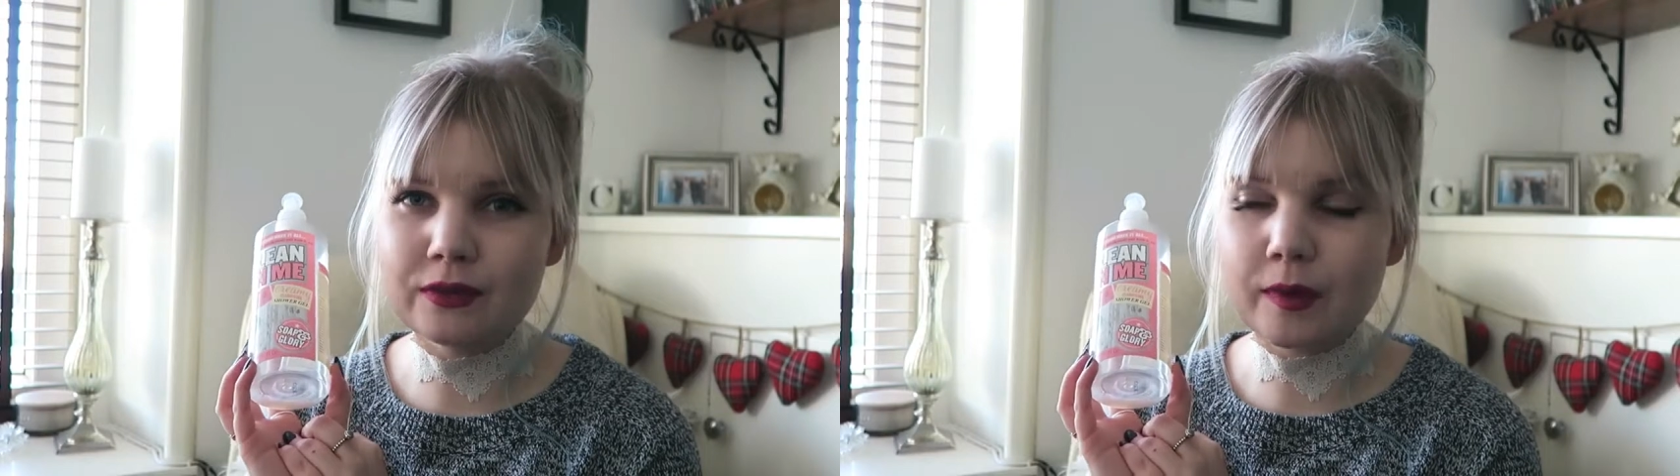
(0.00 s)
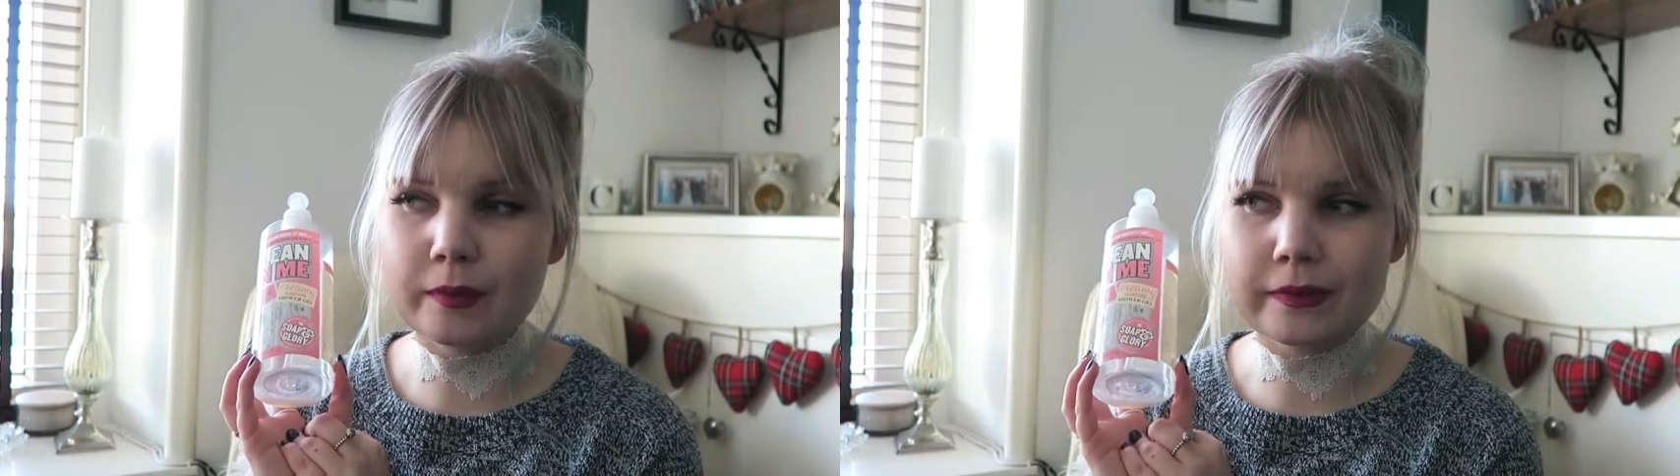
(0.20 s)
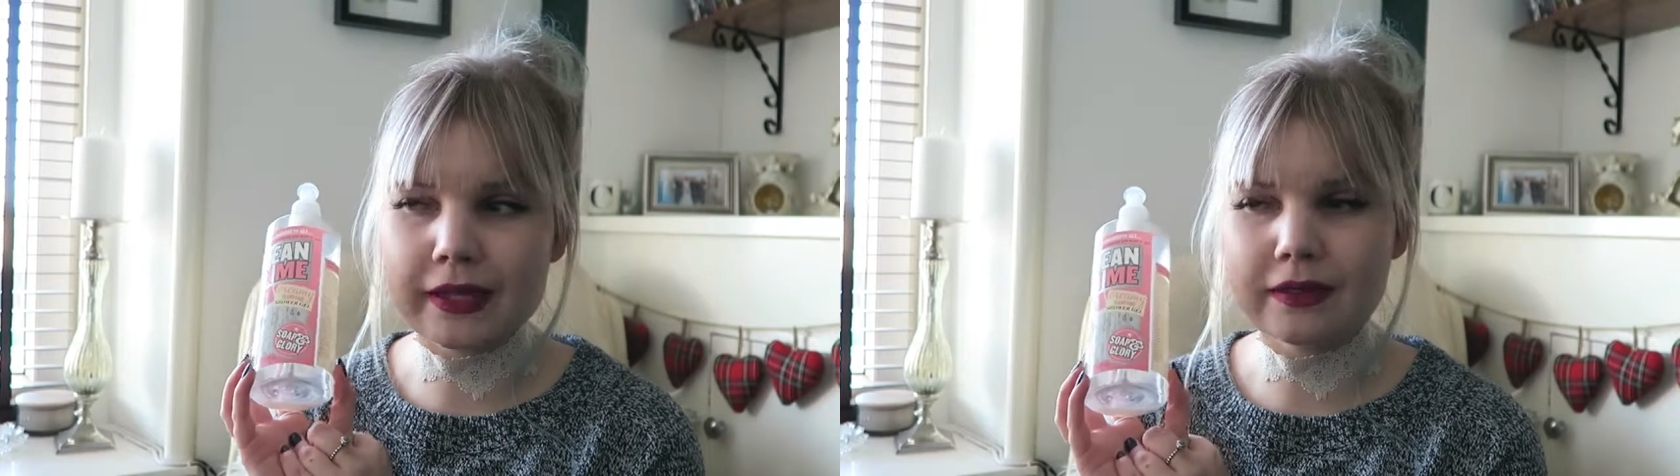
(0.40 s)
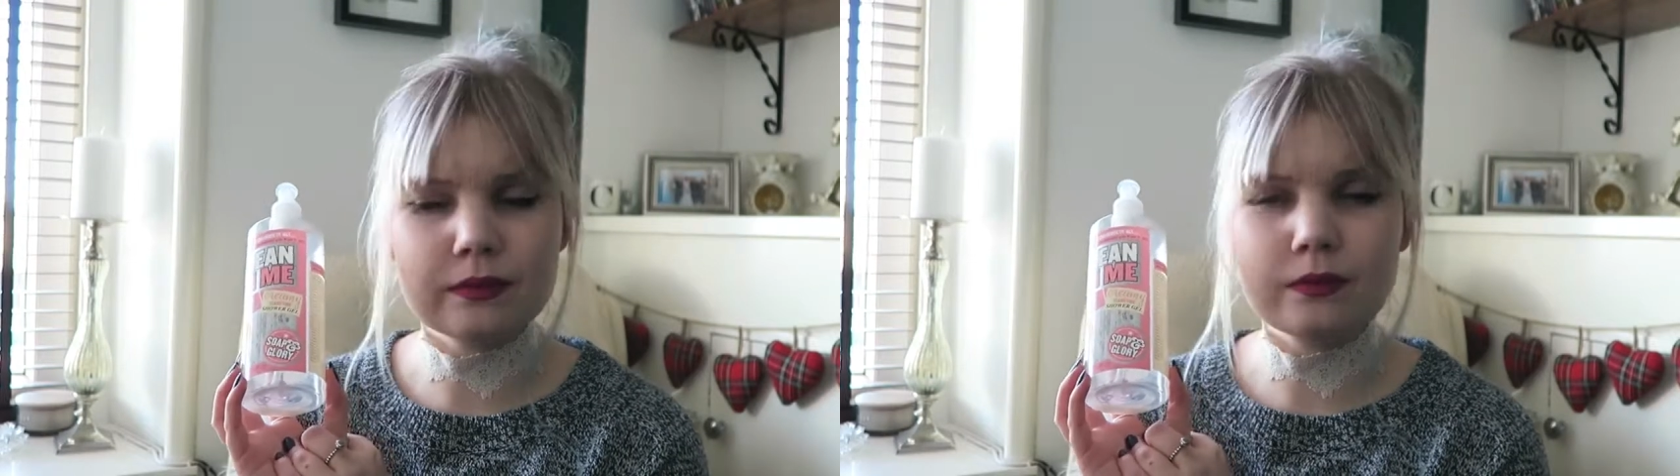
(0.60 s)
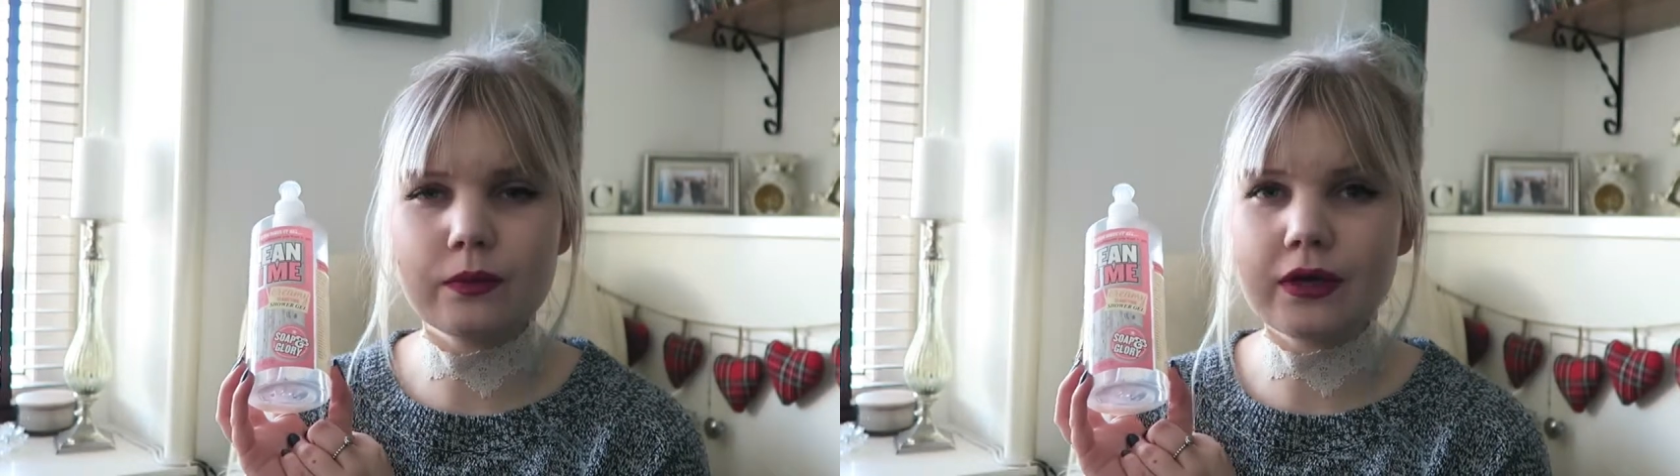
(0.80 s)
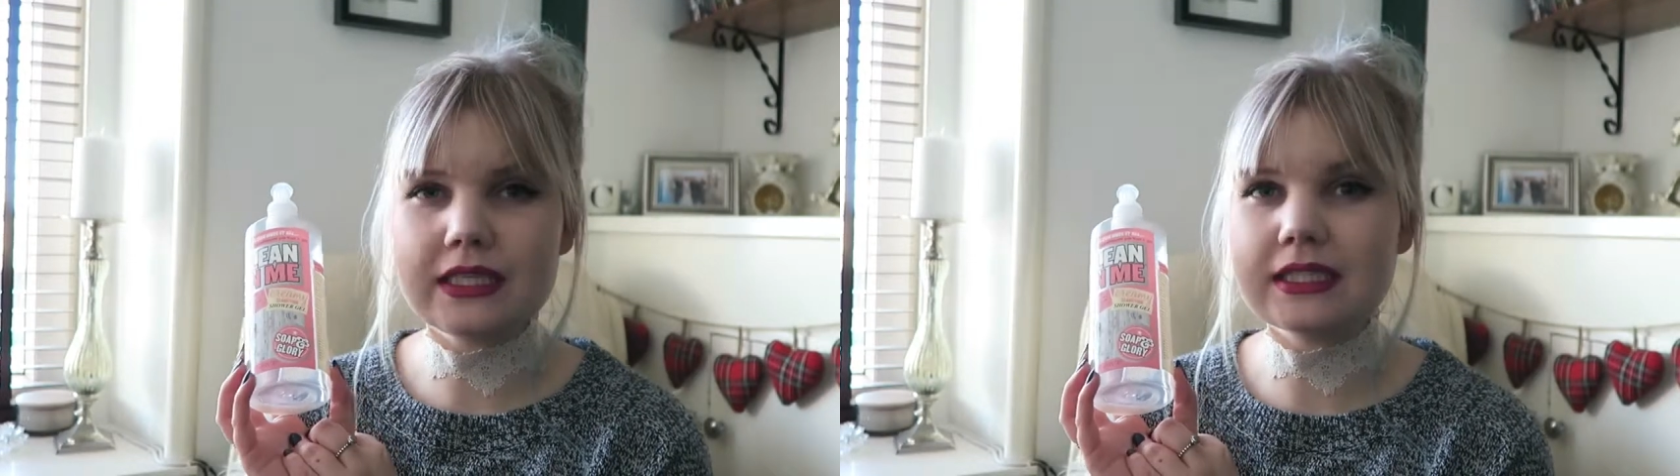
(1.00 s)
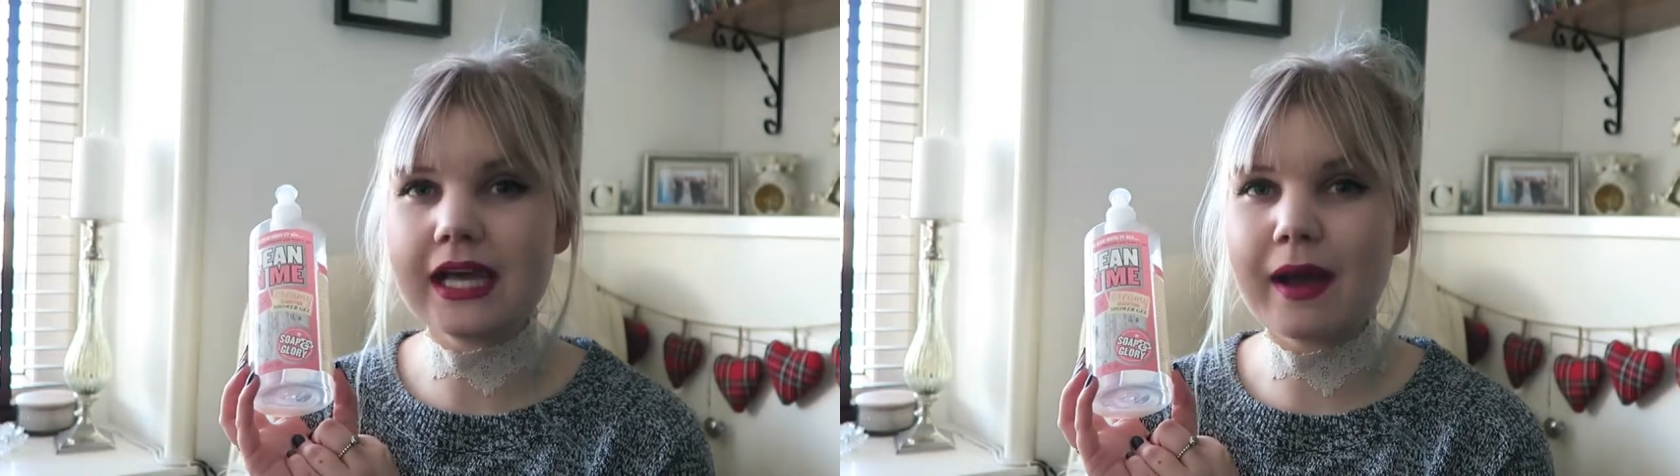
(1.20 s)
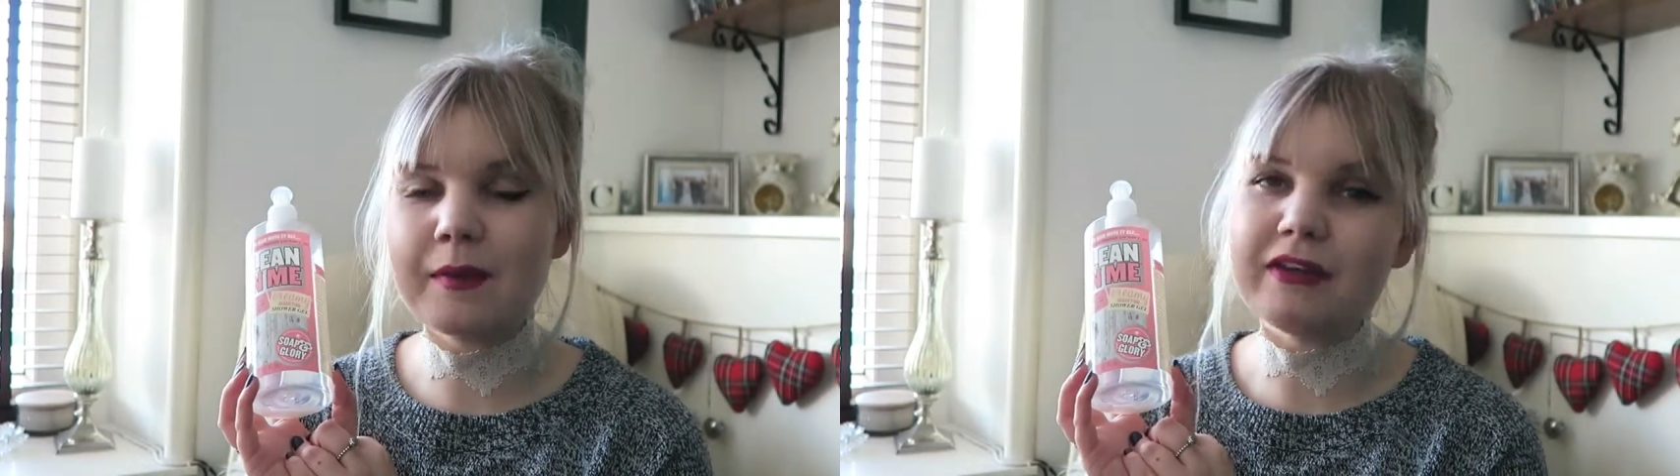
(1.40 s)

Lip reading: you're probably like, what is that?